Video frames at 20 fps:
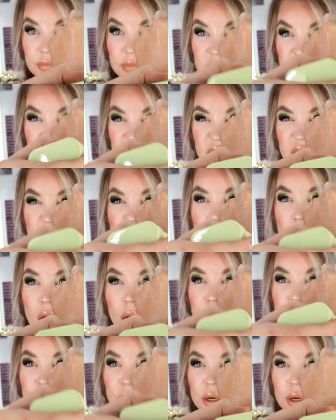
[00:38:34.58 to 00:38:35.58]
Kind of a
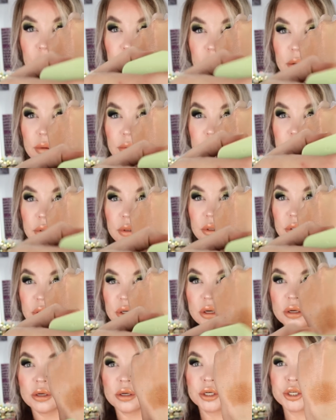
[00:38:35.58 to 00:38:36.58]
copper
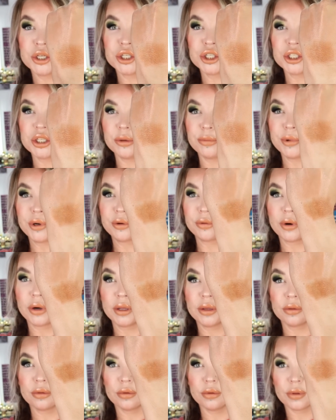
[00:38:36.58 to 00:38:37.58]
shimmer
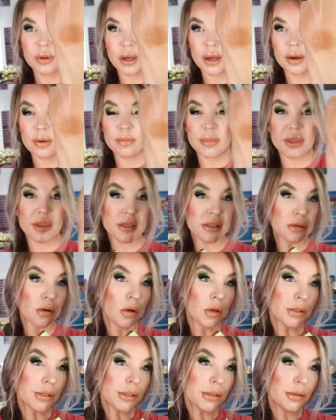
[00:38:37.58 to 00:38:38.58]
running through that. But this
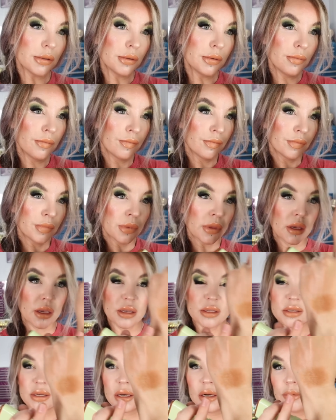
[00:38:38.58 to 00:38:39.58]
also
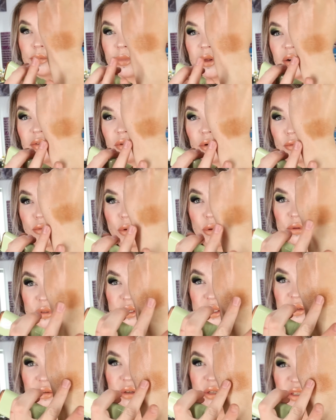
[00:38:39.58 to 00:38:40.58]
it's got a bit of a
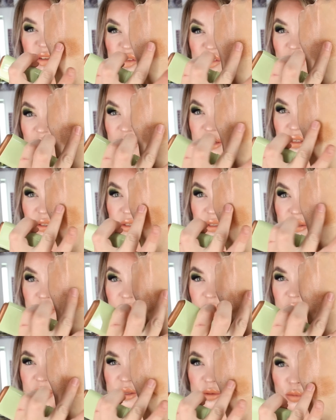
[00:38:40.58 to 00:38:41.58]
rosiness factor to
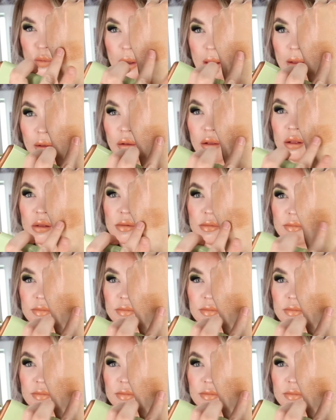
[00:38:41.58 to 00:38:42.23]
it as well.